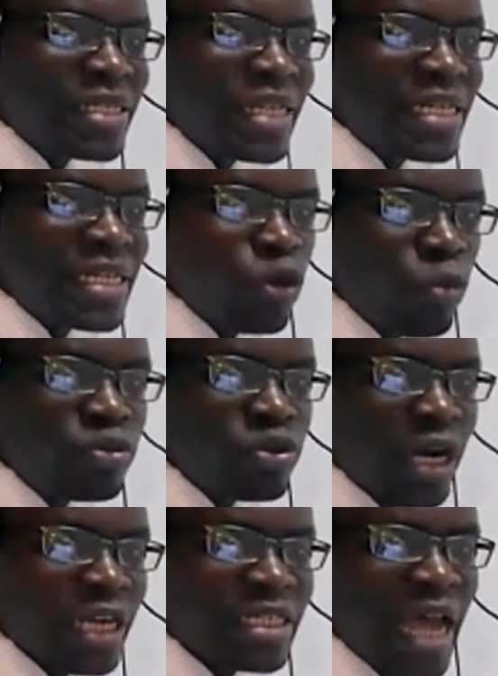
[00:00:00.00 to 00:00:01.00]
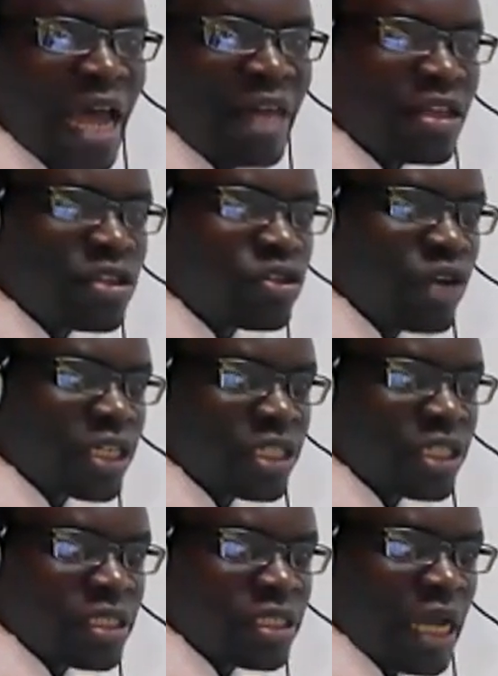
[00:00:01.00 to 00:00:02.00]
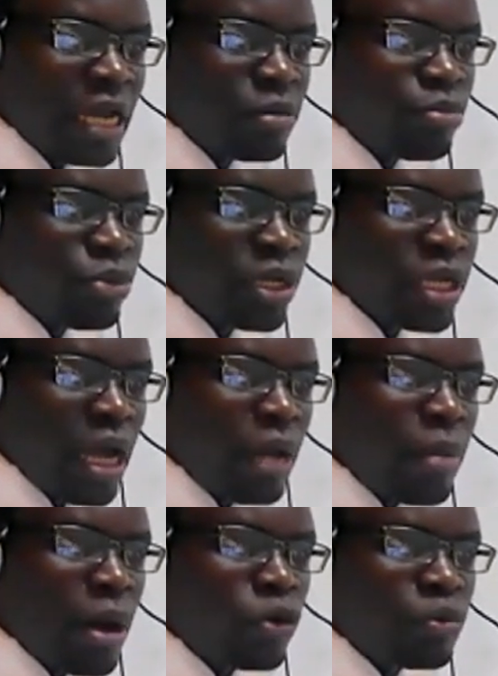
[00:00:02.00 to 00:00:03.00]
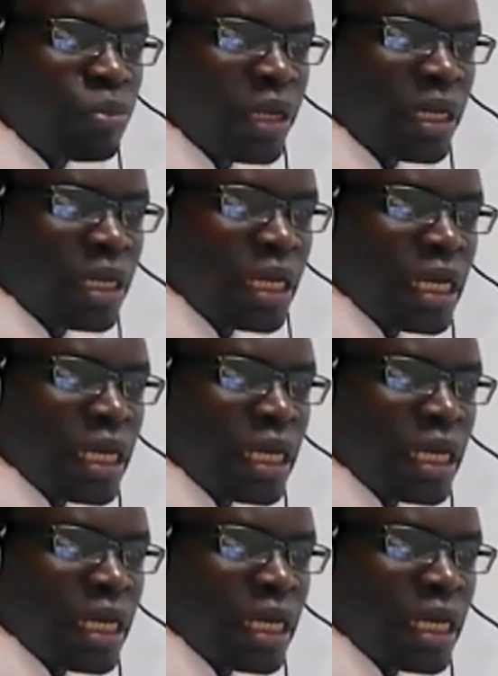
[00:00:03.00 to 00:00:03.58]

that it obstructs other structures and bringing about pain.